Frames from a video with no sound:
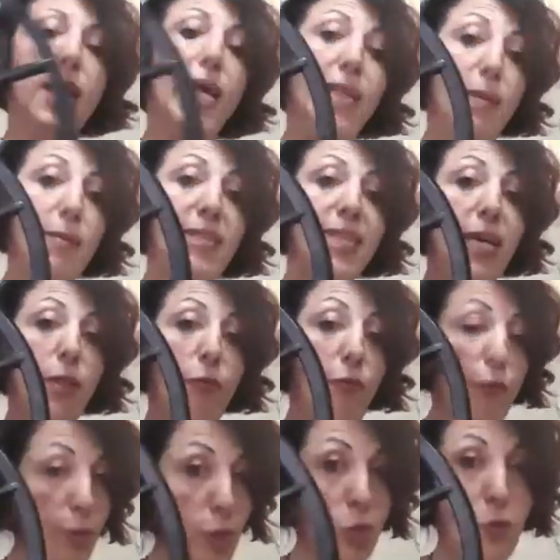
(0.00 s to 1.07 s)
Let me tell you,
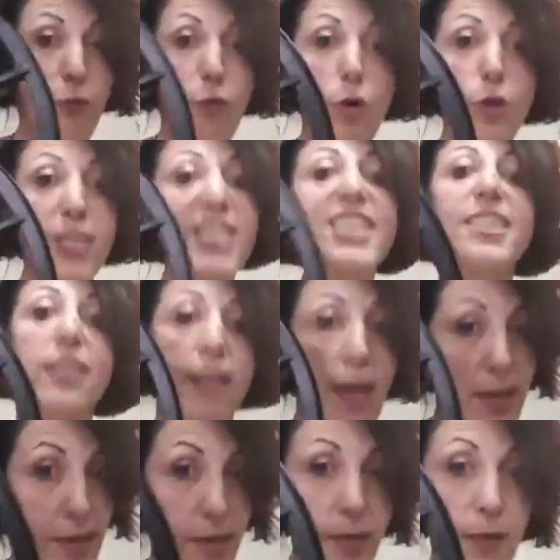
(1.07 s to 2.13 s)
first of all, it's
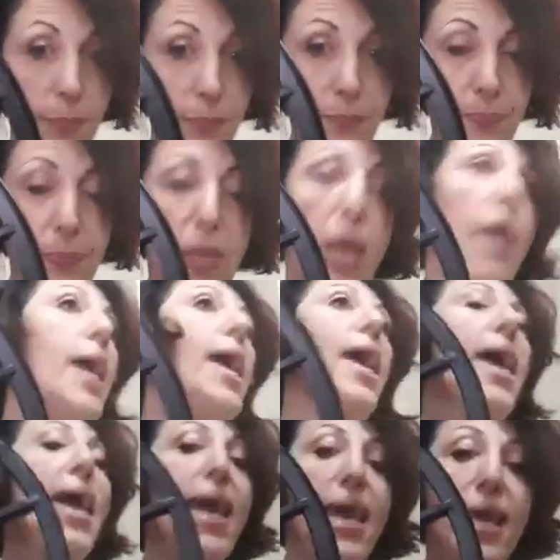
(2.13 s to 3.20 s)
lighter,
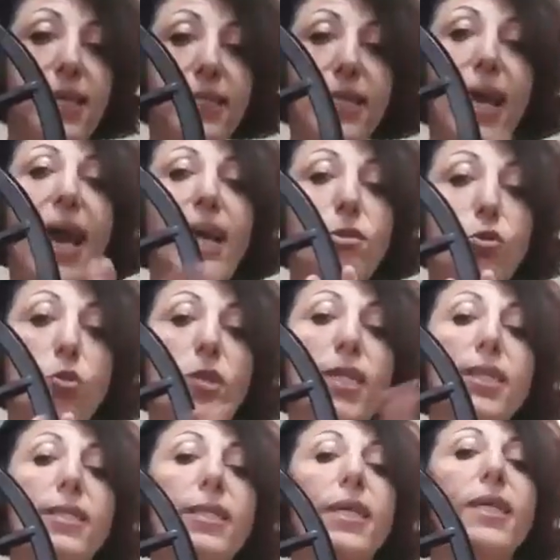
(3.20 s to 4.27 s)
and
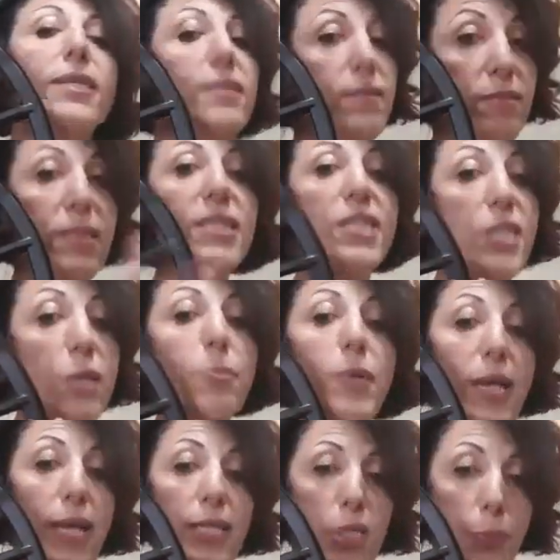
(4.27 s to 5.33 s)
actually it
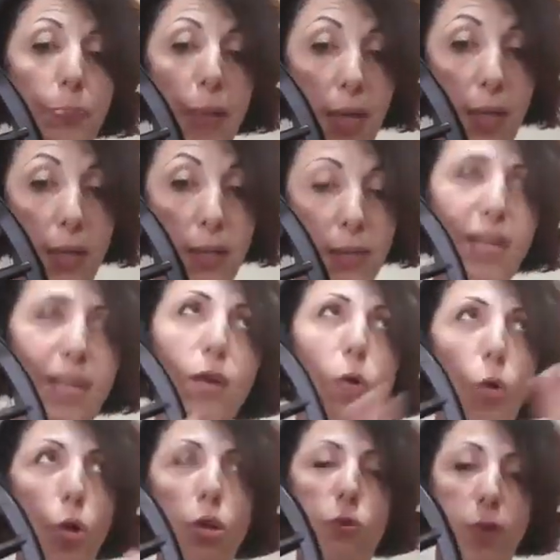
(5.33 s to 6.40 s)
discriminates better. There are
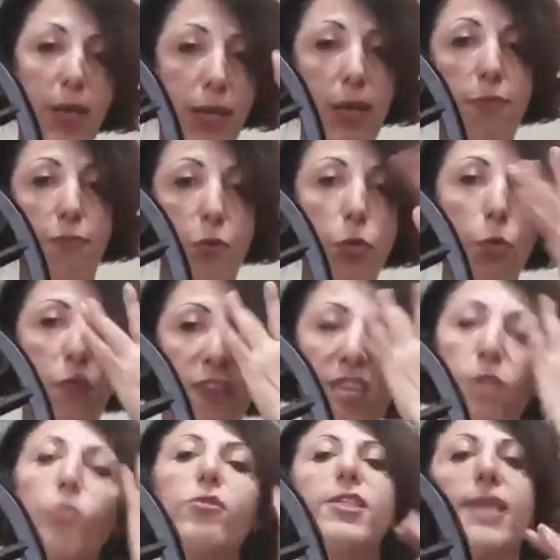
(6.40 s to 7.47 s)
already a few
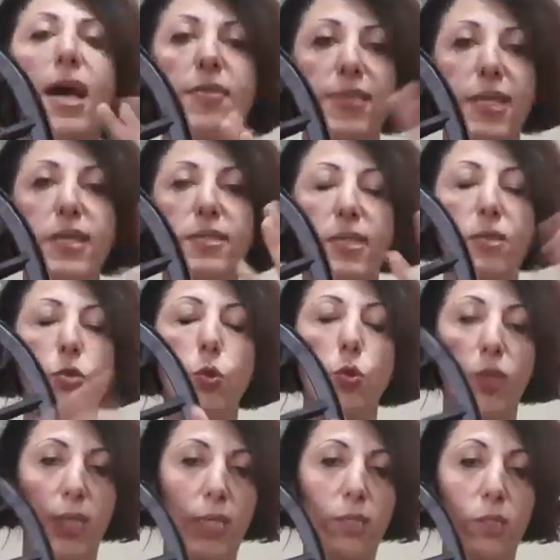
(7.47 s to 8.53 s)
videos out there that you
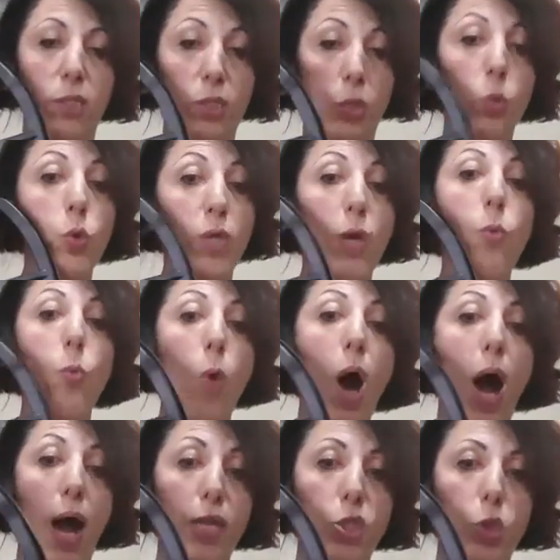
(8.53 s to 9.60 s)
can
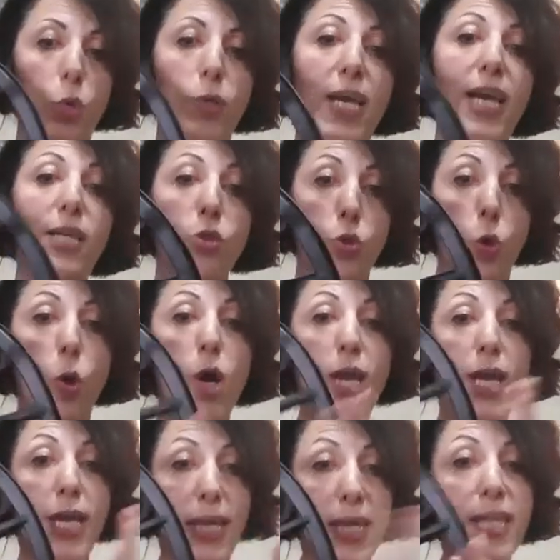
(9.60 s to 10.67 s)
watch. Okay, so
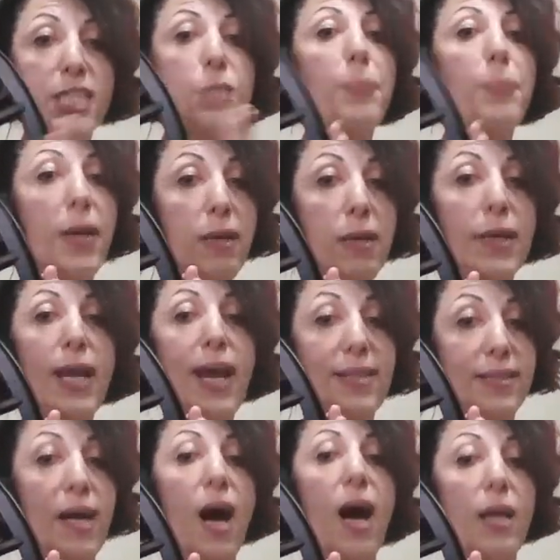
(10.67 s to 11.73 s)
it's better
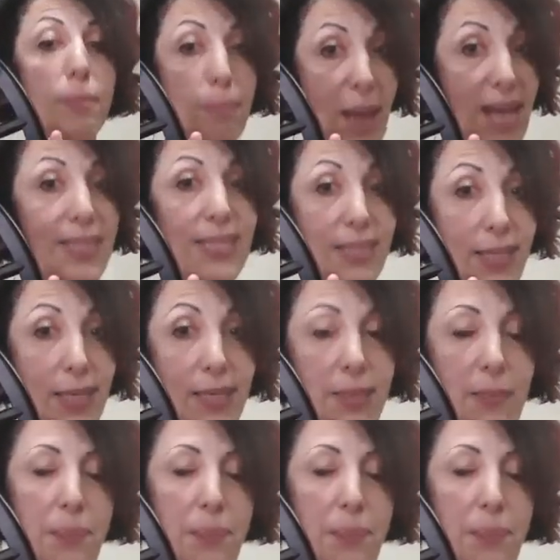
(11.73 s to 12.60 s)
at unmasking,